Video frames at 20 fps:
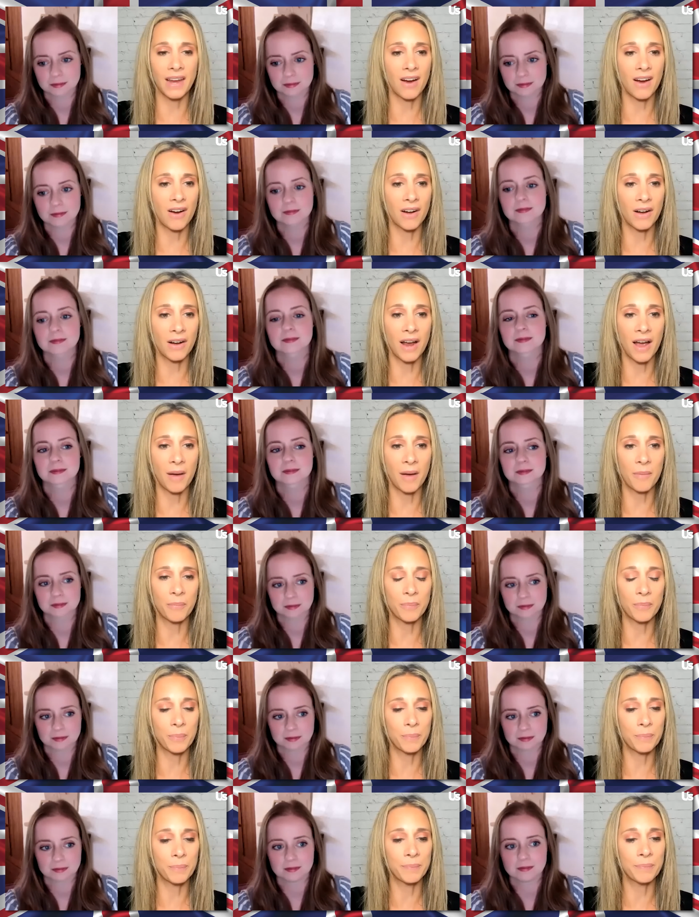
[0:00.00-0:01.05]
Speaker 1: are. Um,
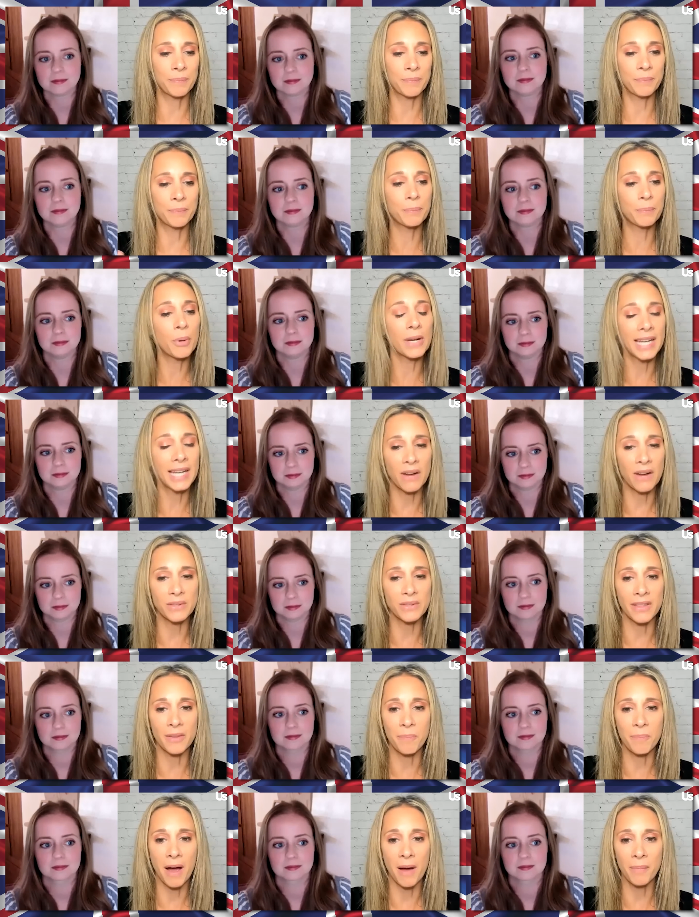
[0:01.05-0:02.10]
putting out to the
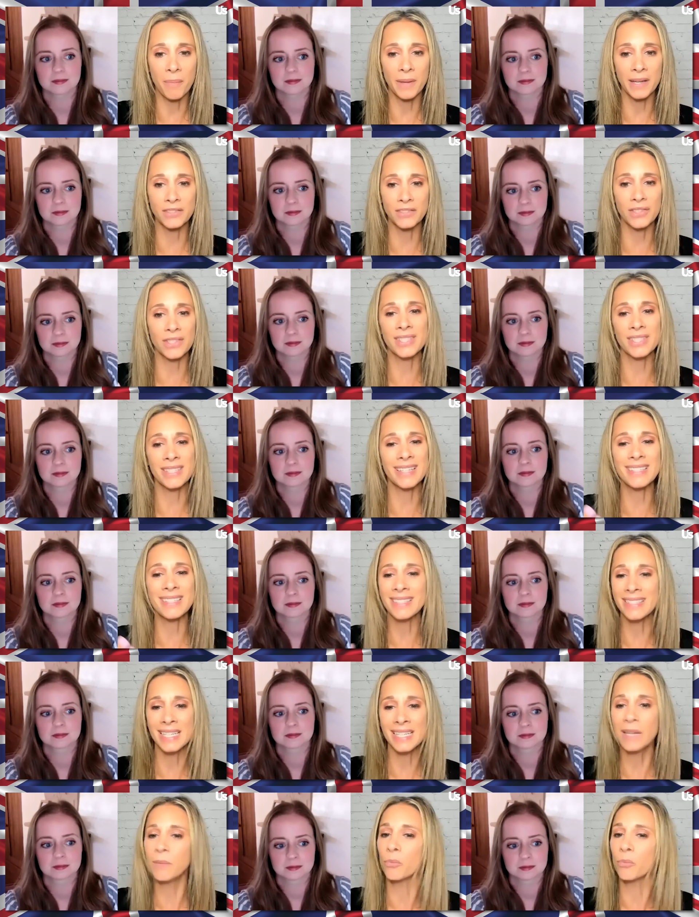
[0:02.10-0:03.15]
public just doesn't
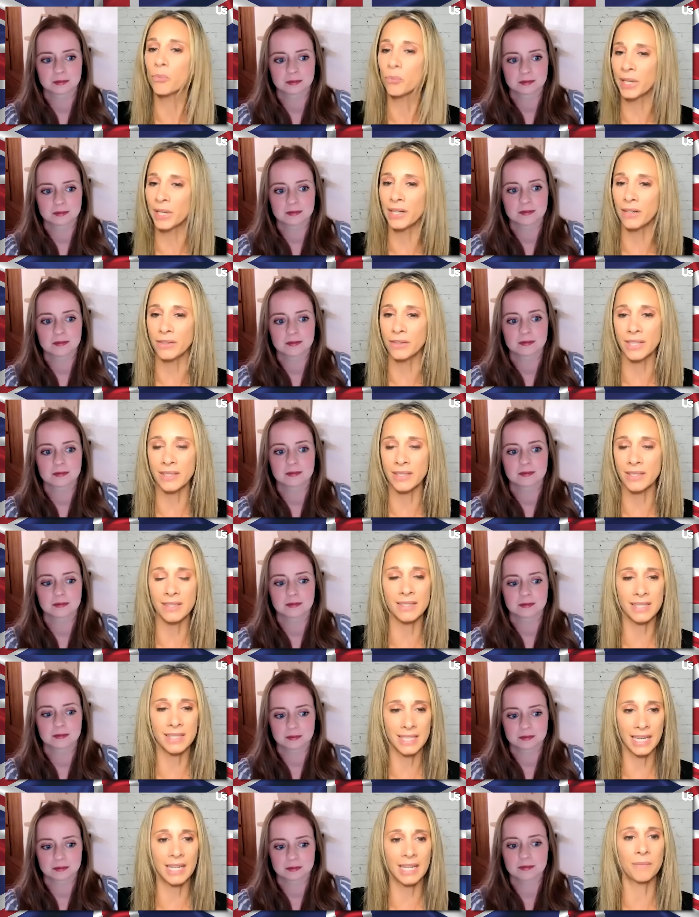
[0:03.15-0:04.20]
seem real, doesn't
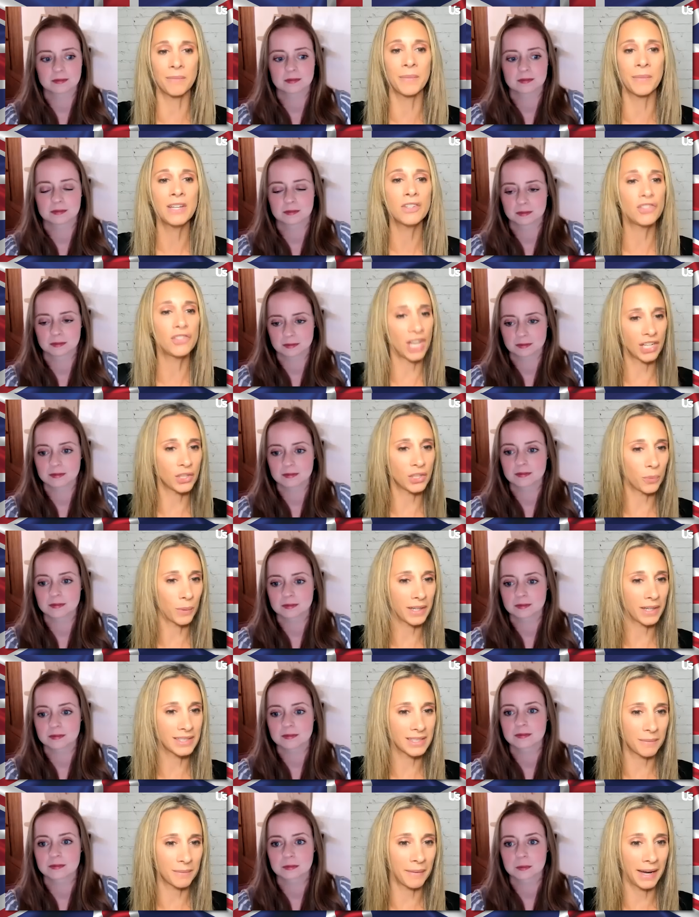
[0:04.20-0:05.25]
seem genuine
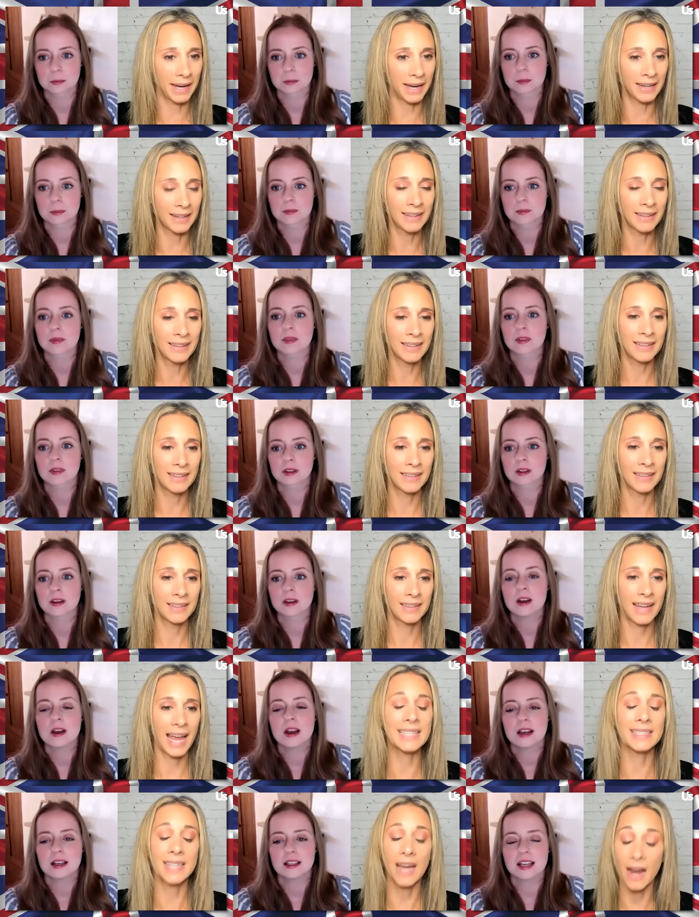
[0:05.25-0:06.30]
to me
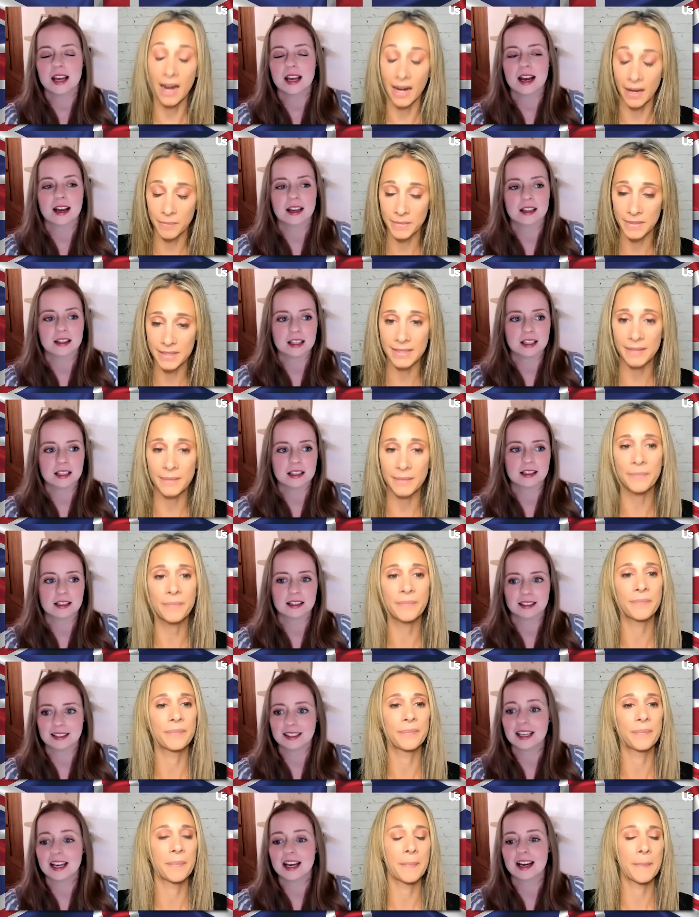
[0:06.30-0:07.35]
Speaker 2: at times. Yeah, I think,
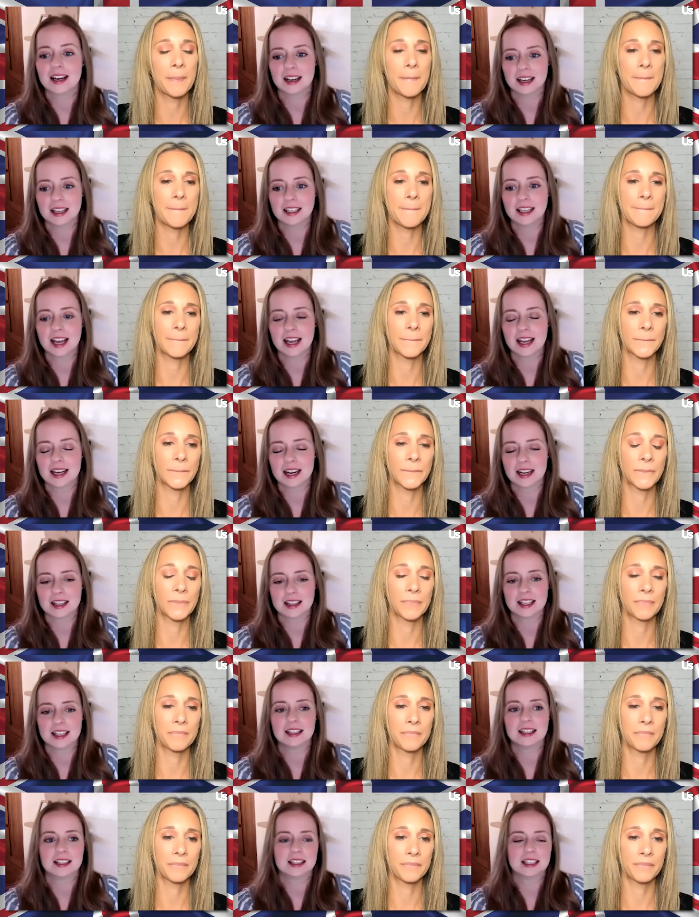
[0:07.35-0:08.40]
yeah, again, I
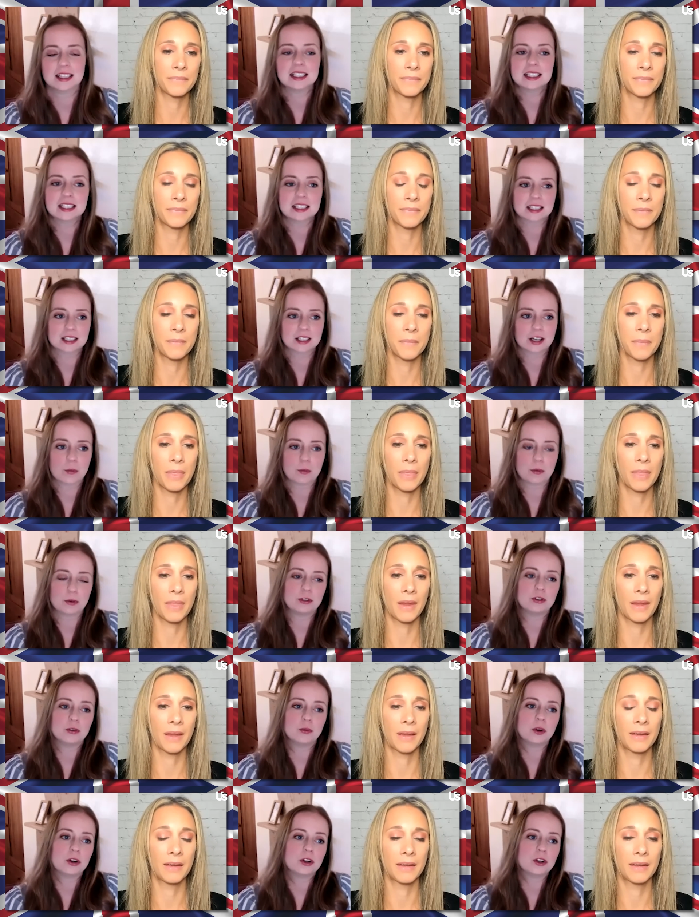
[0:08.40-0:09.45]
think that this is an opportunity
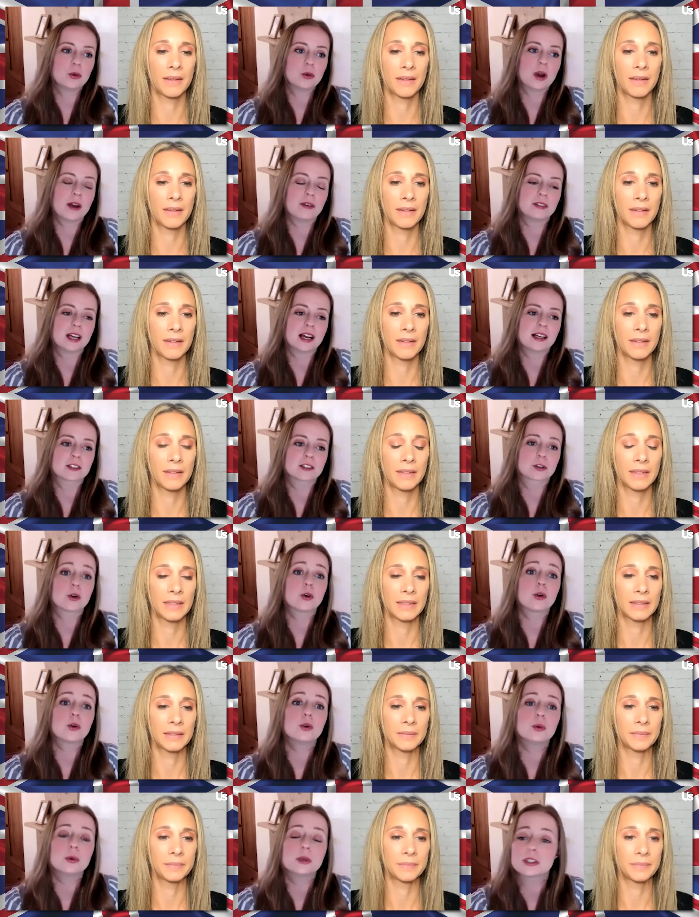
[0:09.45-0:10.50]
where you have to ask
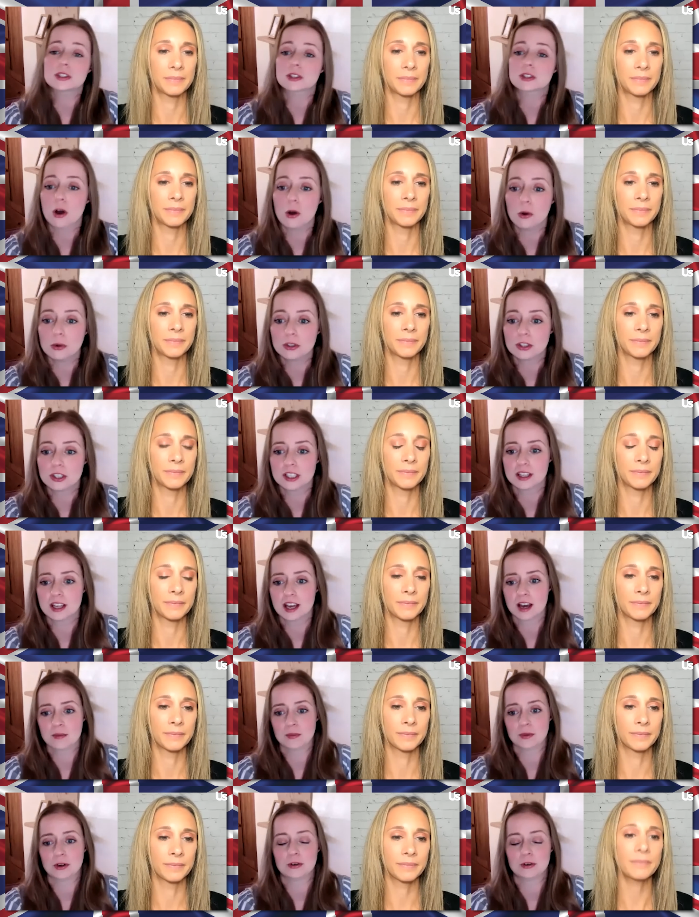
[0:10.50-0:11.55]
who is coaching
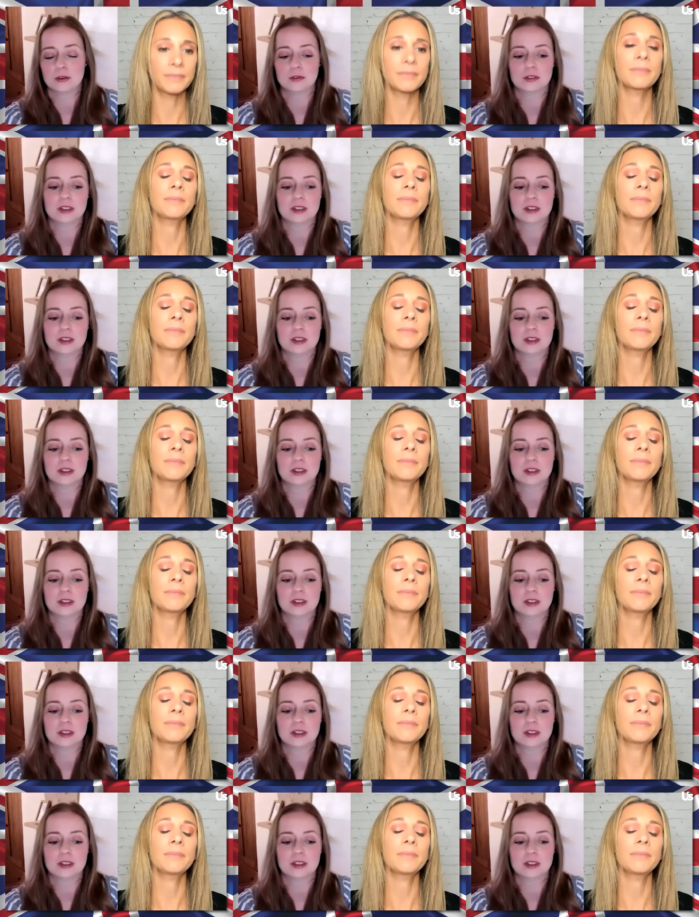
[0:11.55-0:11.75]
them or